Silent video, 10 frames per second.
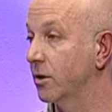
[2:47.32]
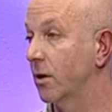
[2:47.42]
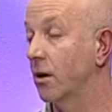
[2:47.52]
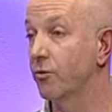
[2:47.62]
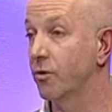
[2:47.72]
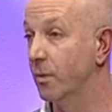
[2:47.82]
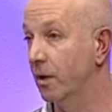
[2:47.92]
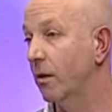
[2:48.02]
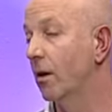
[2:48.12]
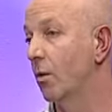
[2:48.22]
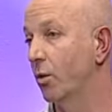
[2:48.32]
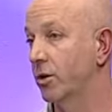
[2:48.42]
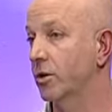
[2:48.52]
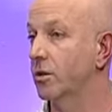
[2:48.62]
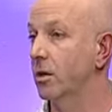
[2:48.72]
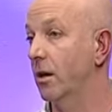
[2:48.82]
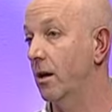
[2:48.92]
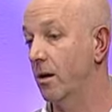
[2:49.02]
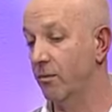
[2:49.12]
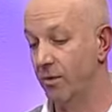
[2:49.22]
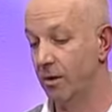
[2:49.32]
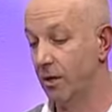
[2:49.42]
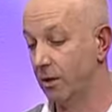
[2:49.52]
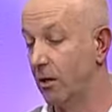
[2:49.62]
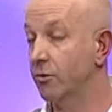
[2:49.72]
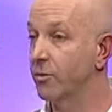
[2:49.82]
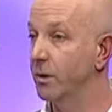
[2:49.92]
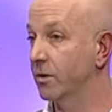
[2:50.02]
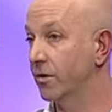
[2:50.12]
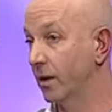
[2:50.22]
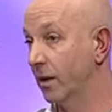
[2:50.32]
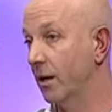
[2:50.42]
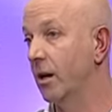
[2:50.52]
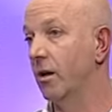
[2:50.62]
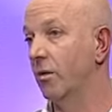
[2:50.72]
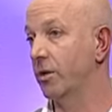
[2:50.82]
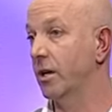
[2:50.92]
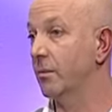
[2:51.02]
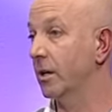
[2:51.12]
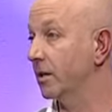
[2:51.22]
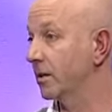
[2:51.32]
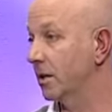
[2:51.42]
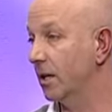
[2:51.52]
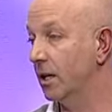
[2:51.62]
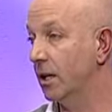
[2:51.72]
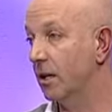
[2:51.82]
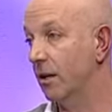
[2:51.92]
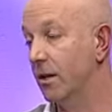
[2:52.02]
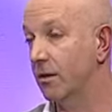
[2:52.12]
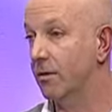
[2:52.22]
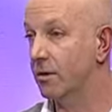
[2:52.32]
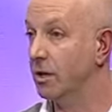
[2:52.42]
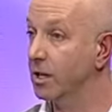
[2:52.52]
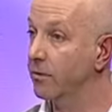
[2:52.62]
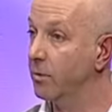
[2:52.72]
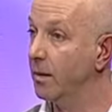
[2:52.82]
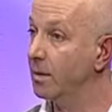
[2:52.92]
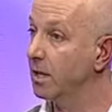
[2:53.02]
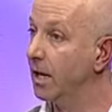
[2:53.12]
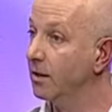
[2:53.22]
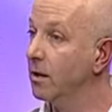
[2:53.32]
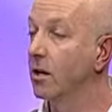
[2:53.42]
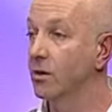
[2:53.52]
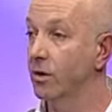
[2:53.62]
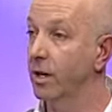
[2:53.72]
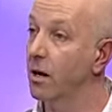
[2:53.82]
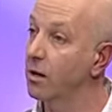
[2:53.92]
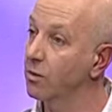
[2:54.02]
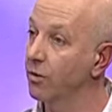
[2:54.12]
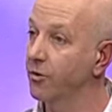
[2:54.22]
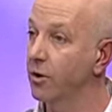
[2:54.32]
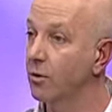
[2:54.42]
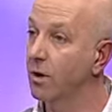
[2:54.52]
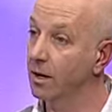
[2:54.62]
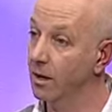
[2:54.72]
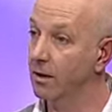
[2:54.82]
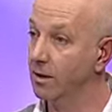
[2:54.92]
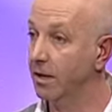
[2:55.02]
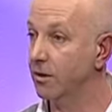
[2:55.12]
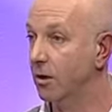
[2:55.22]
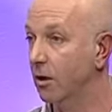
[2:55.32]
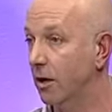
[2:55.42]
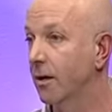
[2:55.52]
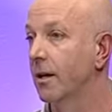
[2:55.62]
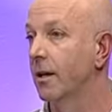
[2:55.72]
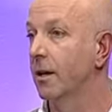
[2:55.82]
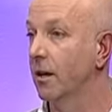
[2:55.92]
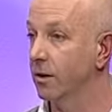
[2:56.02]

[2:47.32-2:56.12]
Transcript: is 100 mil, which it's a 100 mil sphere, which emulates the size of a baby's head, so they can't go through and get stuck. Yeah.